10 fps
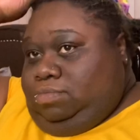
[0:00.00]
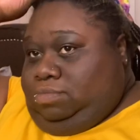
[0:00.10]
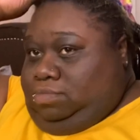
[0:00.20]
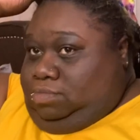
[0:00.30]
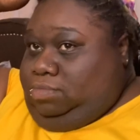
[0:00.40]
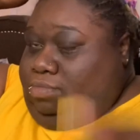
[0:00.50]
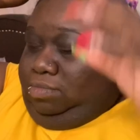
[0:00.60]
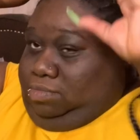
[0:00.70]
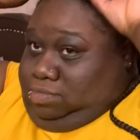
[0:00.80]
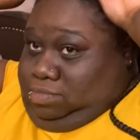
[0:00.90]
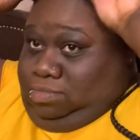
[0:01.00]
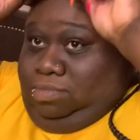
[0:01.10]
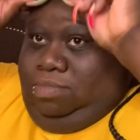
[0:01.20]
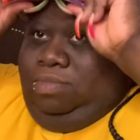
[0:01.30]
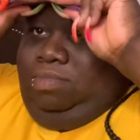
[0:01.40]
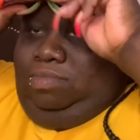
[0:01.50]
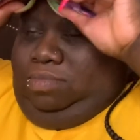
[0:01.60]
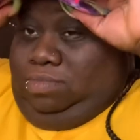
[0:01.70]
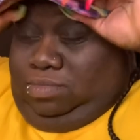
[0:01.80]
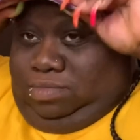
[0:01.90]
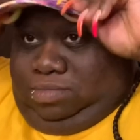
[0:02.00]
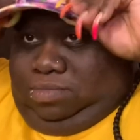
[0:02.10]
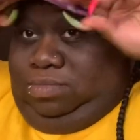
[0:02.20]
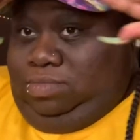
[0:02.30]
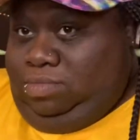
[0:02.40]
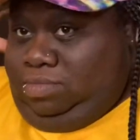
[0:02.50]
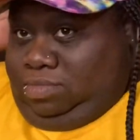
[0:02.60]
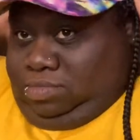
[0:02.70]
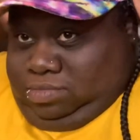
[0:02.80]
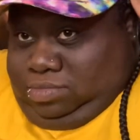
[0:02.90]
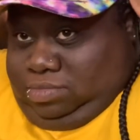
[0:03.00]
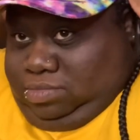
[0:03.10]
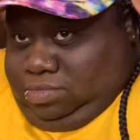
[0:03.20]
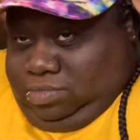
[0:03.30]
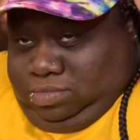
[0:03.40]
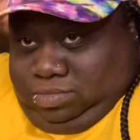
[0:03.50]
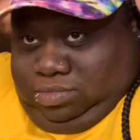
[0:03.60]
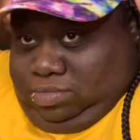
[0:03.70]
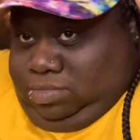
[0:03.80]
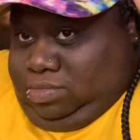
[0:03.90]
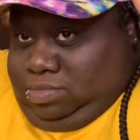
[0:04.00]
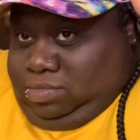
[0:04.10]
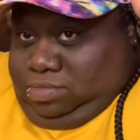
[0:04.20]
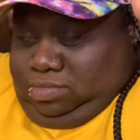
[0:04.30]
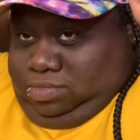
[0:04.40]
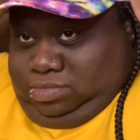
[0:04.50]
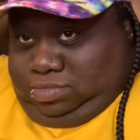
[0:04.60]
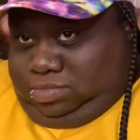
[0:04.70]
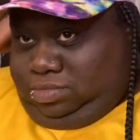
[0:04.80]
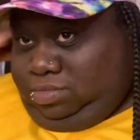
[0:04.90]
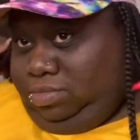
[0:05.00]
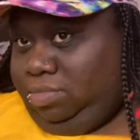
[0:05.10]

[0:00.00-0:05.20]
Nobody speaks.